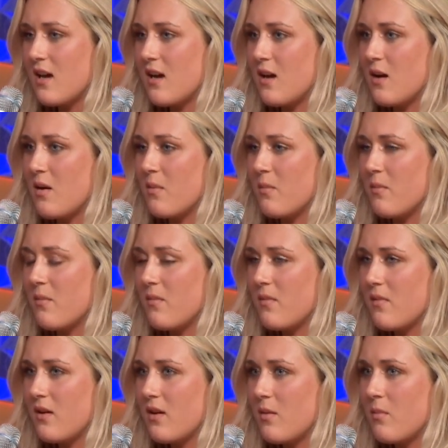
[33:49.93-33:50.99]

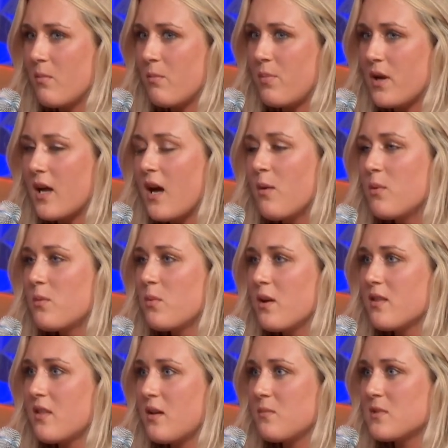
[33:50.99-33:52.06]
But I would
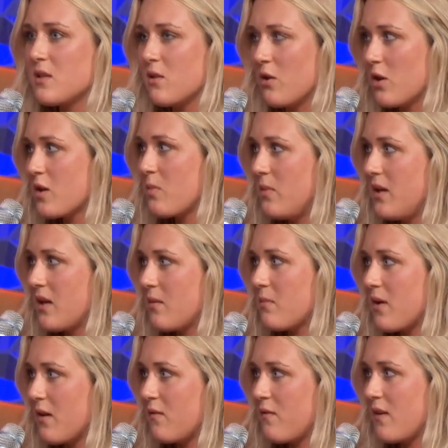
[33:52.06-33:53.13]
want them to look me in
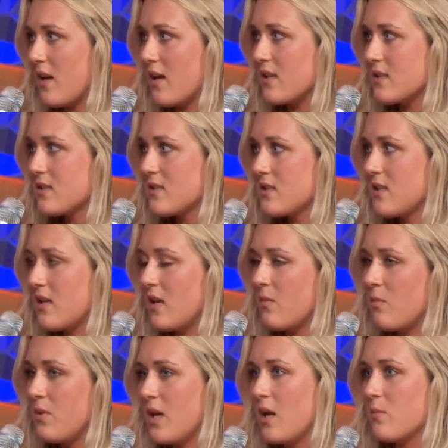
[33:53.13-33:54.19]
my face
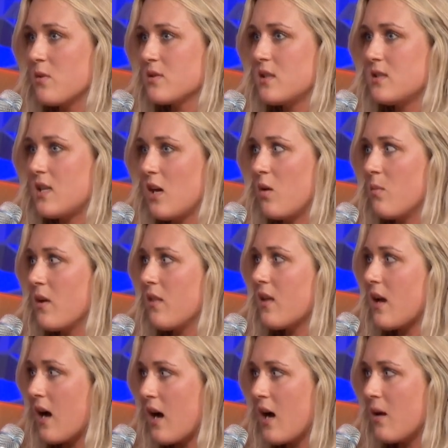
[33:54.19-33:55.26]
and be able to tell me
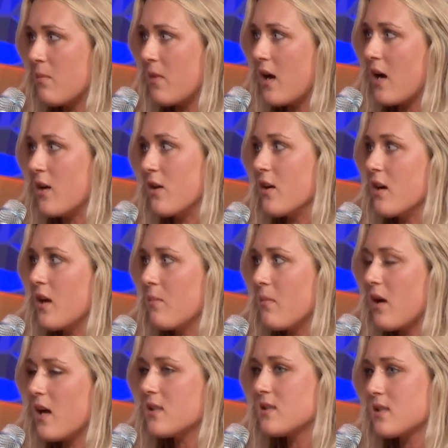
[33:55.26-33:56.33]
that I matter and
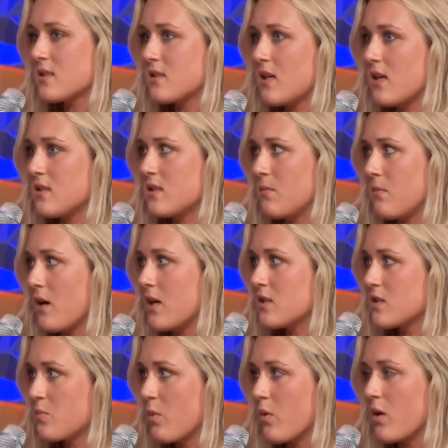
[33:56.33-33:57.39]
my success in my
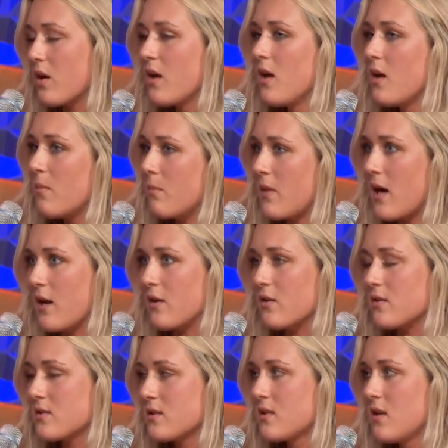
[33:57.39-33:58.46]
sport
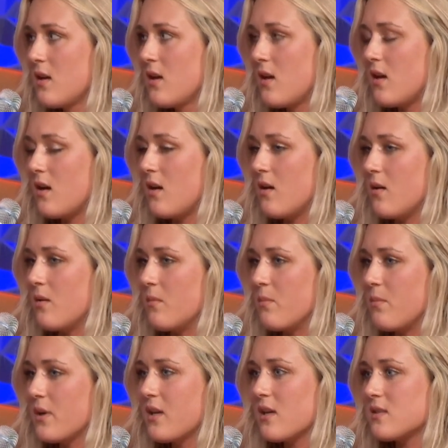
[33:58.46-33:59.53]
matters.
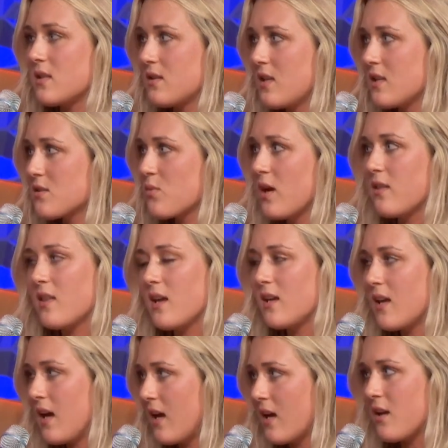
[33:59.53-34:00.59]
Because at this rate, they
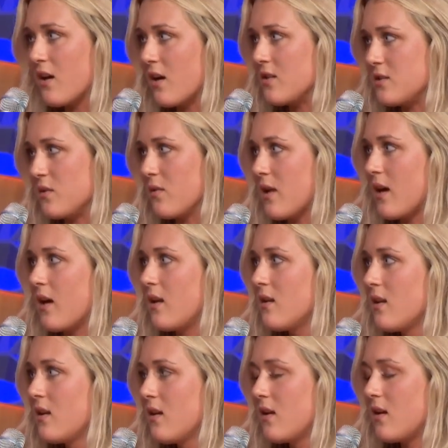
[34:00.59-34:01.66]
cannot do that.